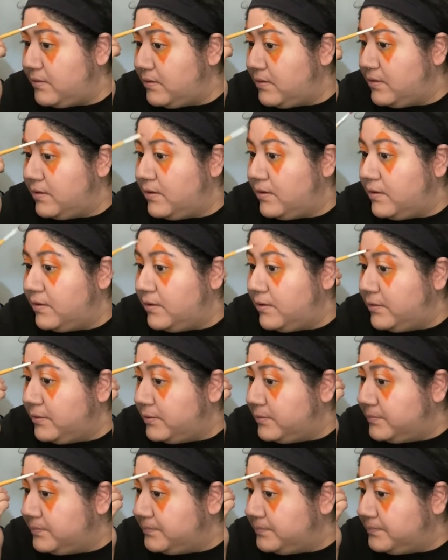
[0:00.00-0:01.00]

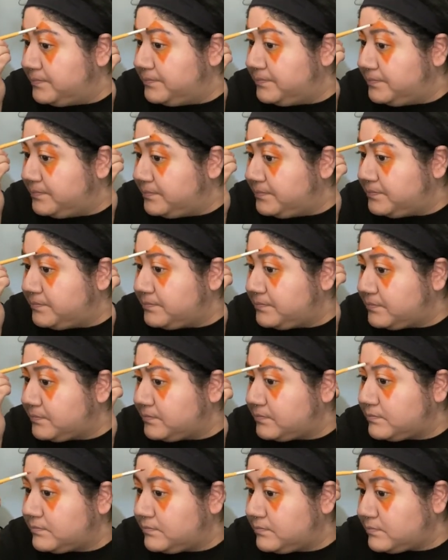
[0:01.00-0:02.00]

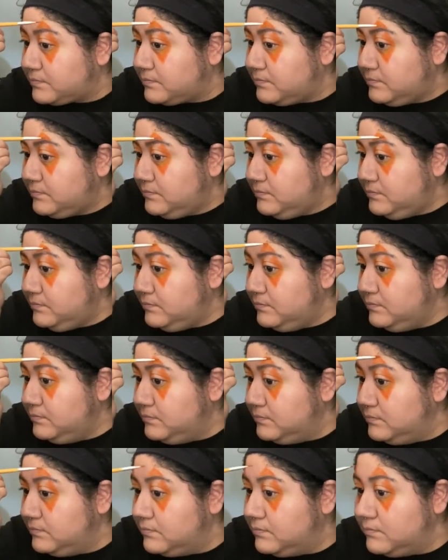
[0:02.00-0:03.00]

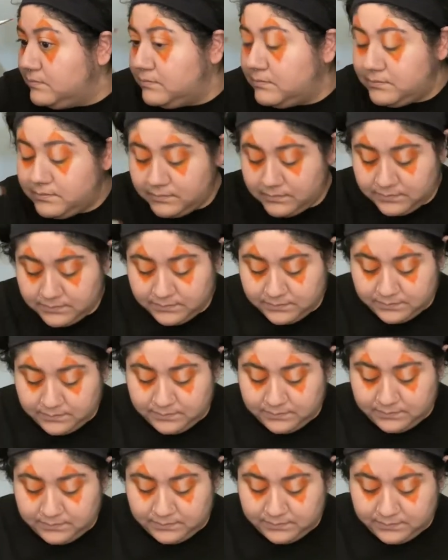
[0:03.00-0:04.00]
(no one is talking)